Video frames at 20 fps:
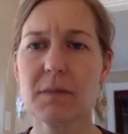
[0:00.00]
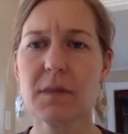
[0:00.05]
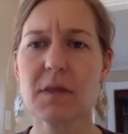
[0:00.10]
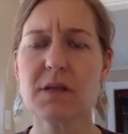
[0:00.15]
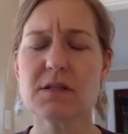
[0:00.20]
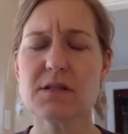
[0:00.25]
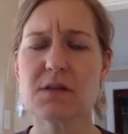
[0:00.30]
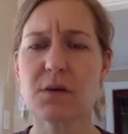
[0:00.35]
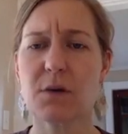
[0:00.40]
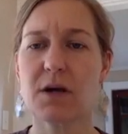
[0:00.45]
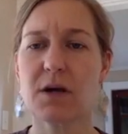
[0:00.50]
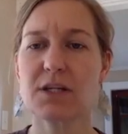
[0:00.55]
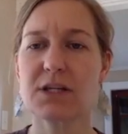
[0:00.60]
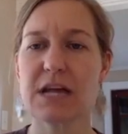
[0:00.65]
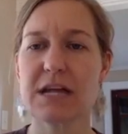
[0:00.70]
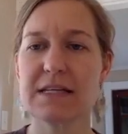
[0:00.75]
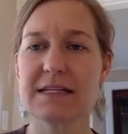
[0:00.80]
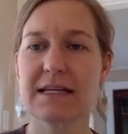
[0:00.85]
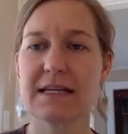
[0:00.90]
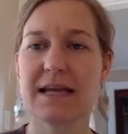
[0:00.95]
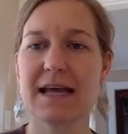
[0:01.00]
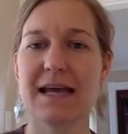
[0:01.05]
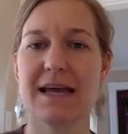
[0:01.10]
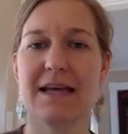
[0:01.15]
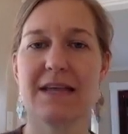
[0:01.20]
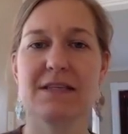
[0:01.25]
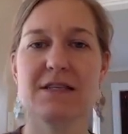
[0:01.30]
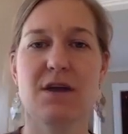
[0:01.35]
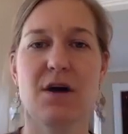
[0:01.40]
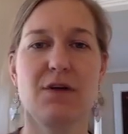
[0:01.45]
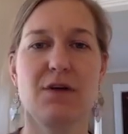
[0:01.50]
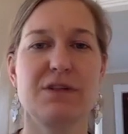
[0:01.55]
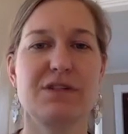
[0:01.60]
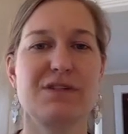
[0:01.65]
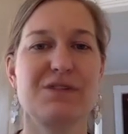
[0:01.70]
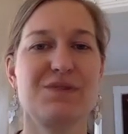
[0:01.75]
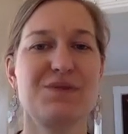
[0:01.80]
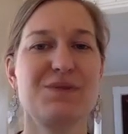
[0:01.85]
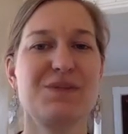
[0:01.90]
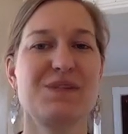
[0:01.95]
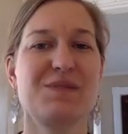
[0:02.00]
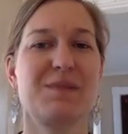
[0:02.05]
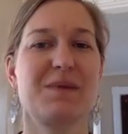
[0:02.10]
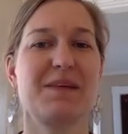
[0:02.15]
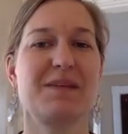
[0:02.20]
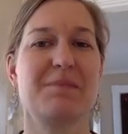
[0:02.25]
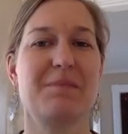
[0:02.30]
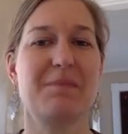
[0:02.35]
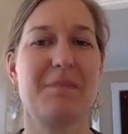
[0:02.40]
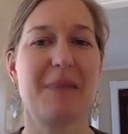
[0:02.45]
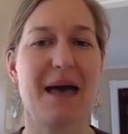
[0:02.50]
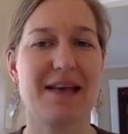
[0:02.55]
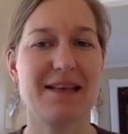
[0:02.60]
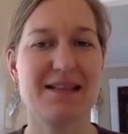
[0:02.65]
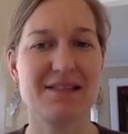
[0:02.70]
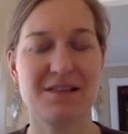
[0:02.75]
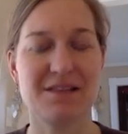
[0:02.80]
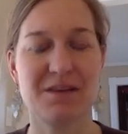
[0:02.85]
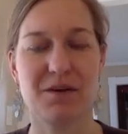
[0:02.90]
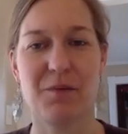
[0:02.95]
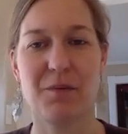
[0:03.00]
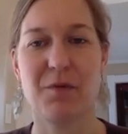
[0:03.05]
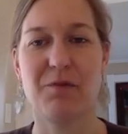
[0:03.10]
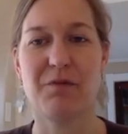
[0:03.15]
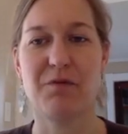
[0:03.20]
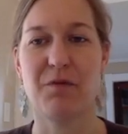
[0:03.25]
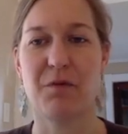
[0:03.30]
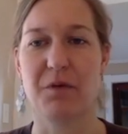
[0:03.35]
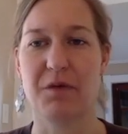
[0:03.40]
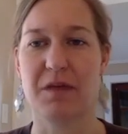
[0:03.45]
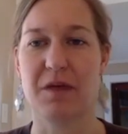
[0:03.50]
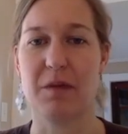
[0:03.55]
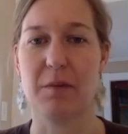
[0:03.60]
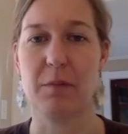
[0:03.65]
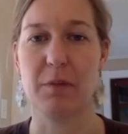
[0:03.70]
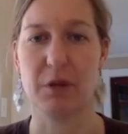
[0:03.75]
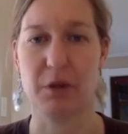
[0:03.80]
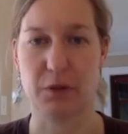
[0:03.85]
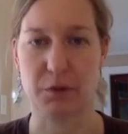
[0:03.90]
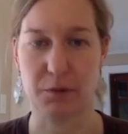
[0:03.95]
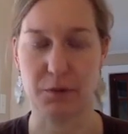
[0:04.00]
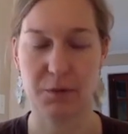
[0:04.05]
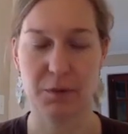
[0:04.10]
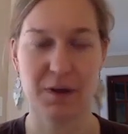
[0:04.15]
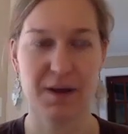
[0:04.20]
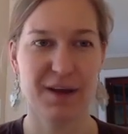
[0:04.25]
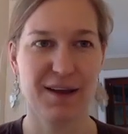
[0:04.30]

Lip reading: So our chat today is called Students Must Maslow Before They Bloom.